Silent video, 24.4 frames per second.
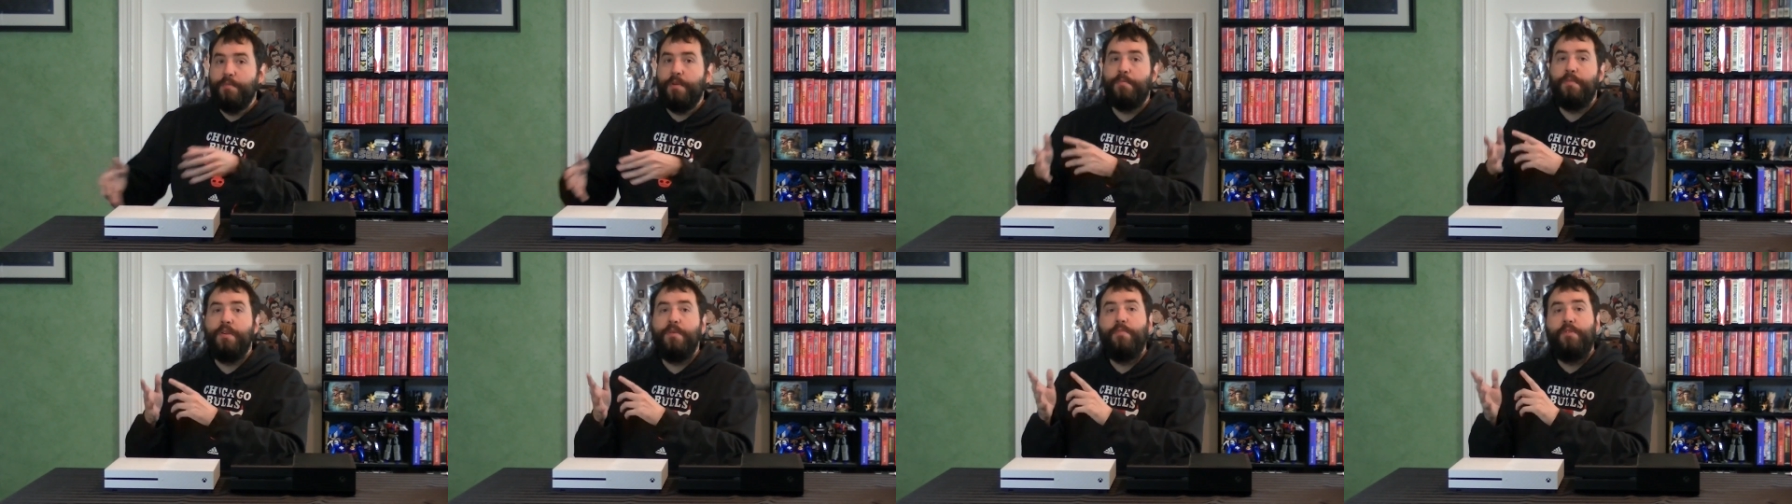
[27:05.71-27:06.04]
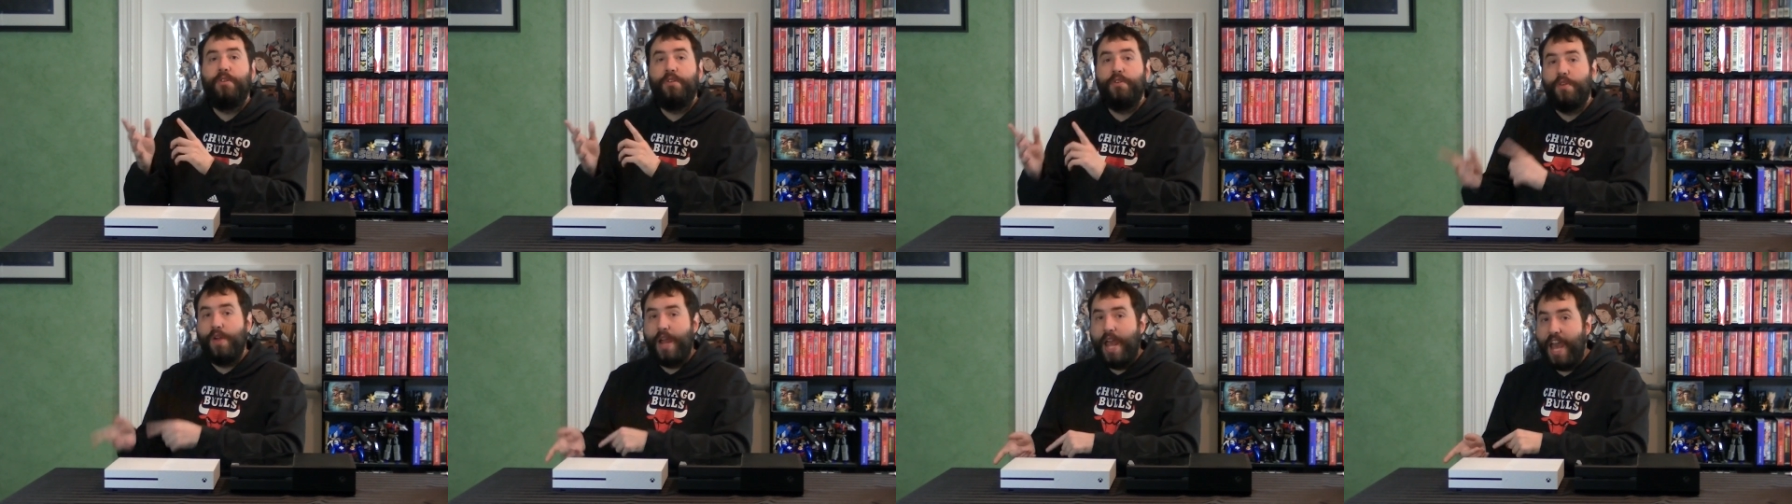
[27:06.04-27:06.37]
but
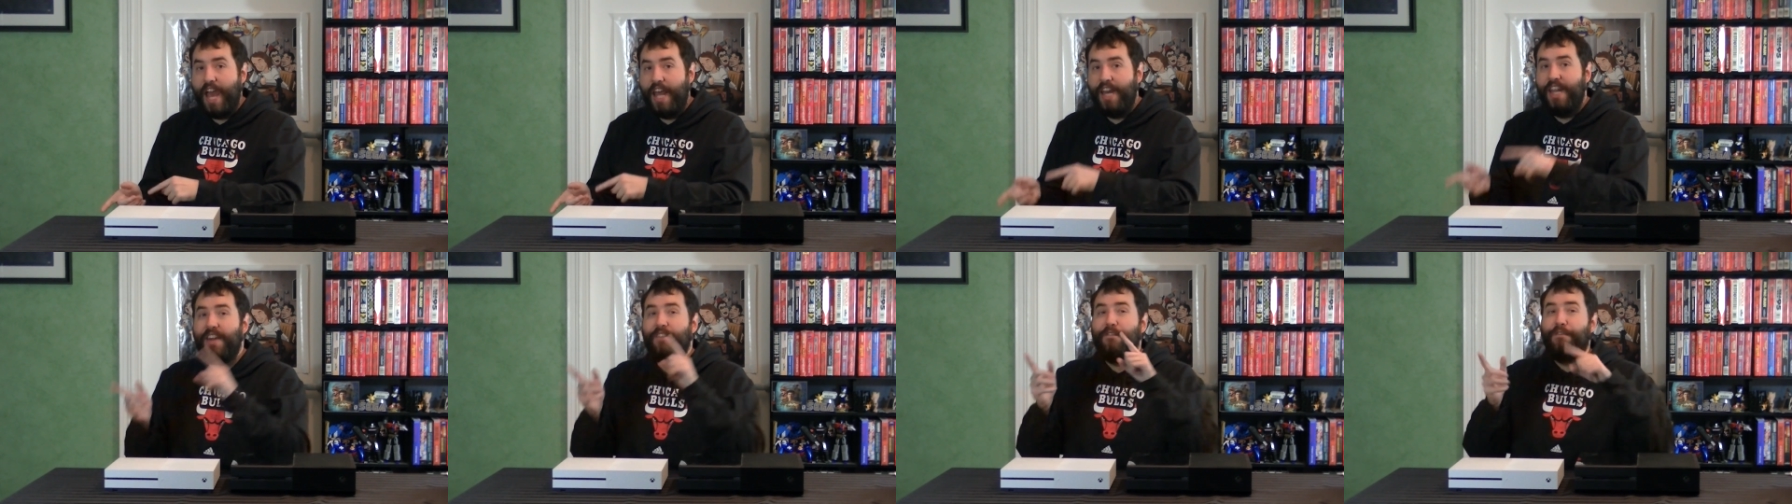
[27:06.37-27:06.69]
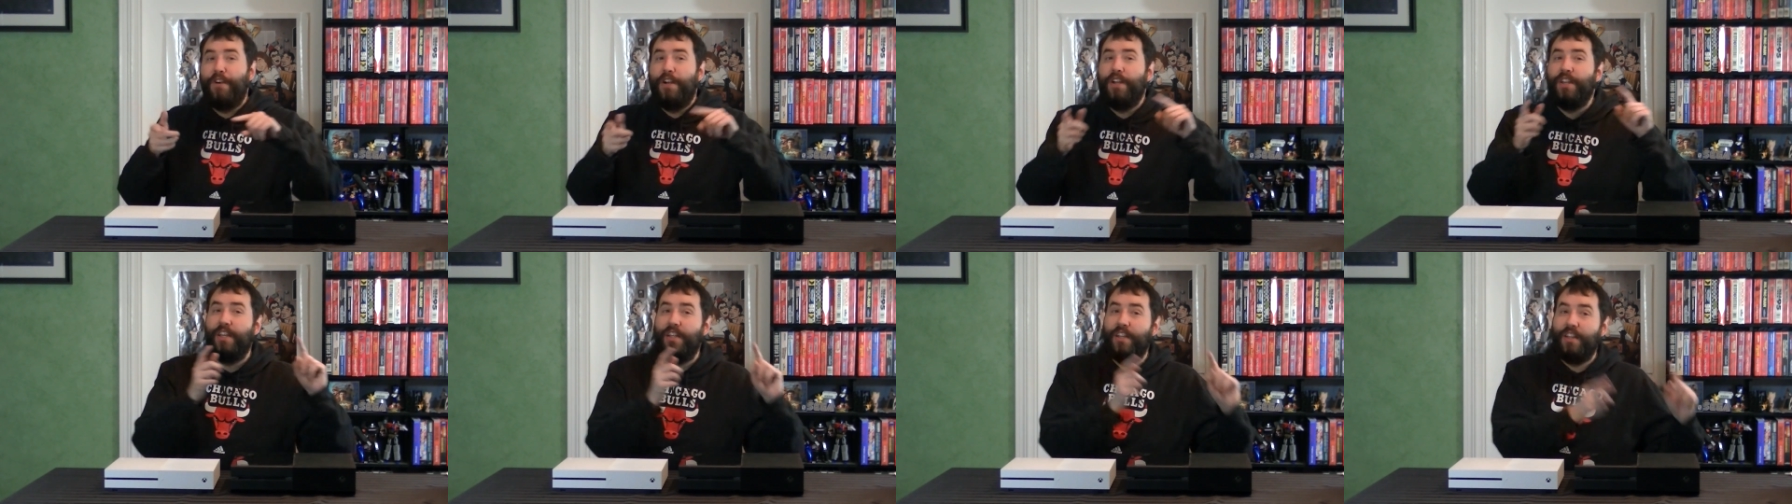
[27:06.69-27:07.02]
people who had it
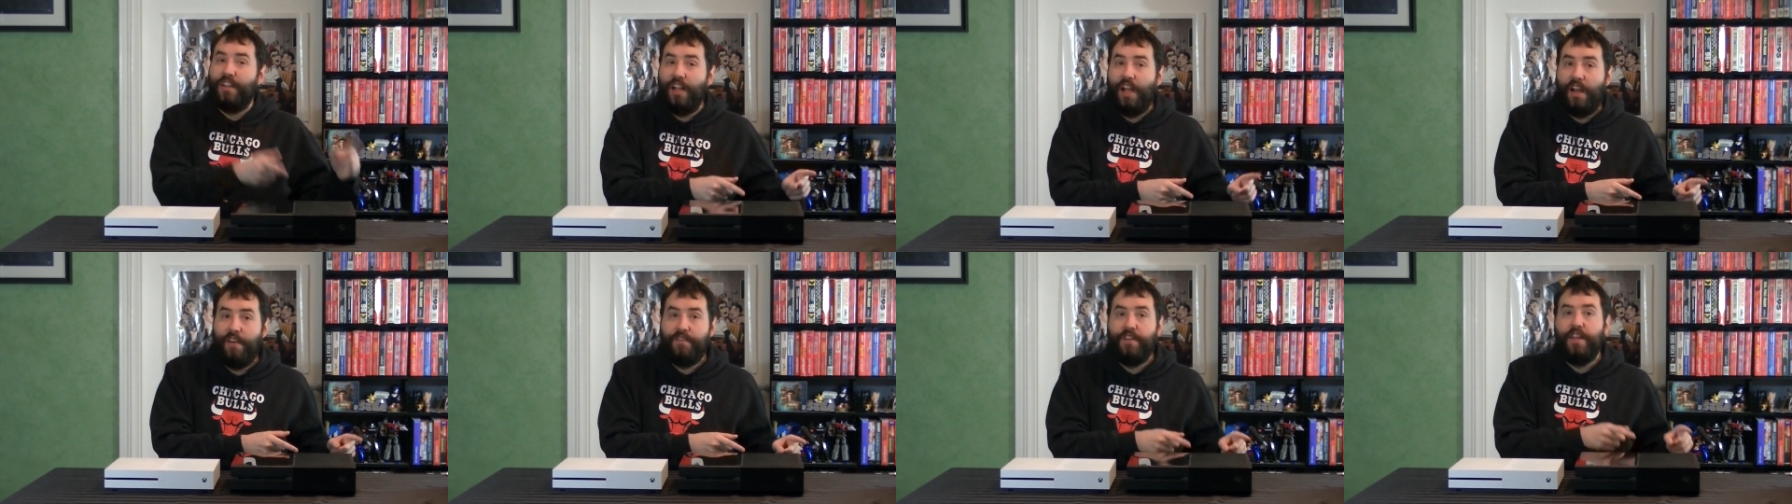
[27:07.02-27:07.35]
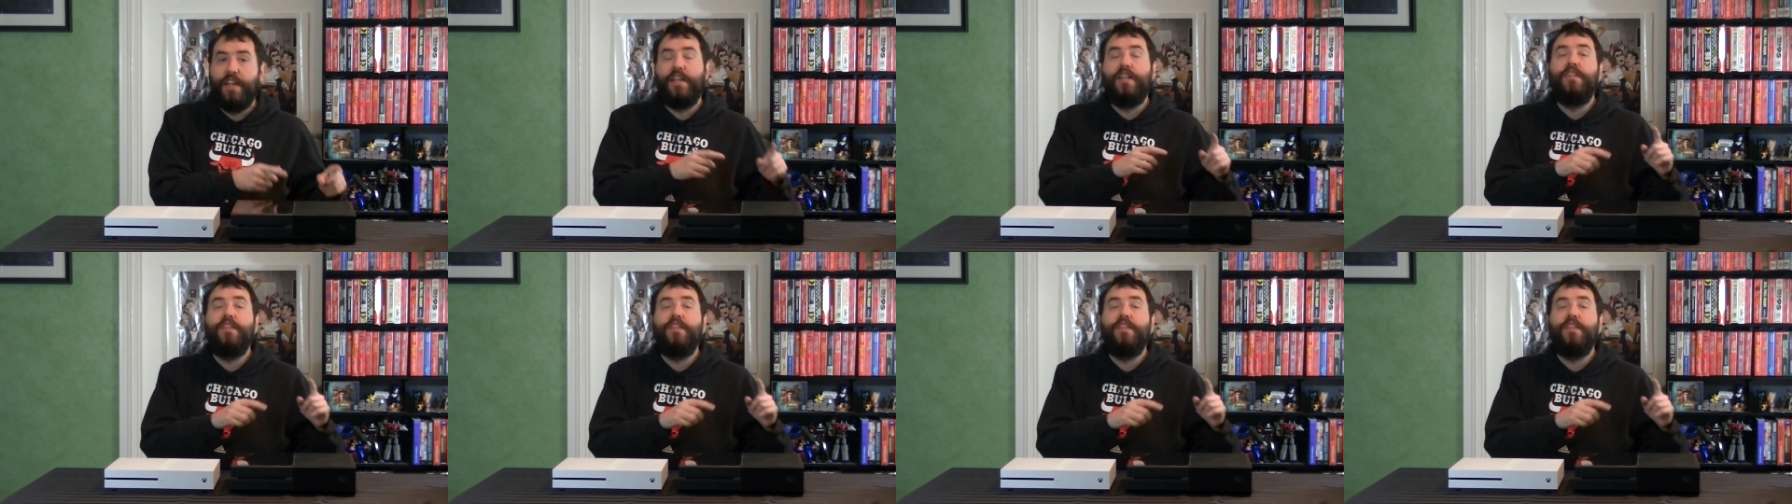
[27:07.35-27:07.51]
fucking loved it